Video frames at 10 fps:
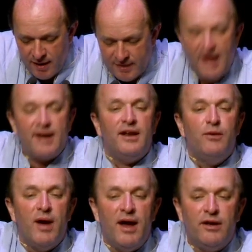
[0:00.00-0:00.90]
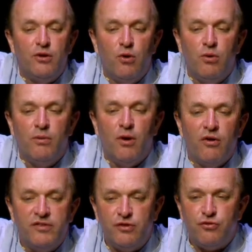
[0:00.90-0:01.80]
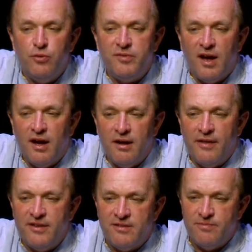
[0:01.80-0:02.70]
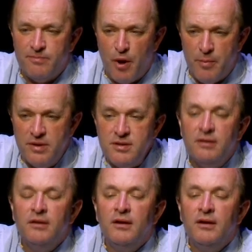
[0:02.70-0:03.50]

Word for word: exactly where your Aussie troops are at this moment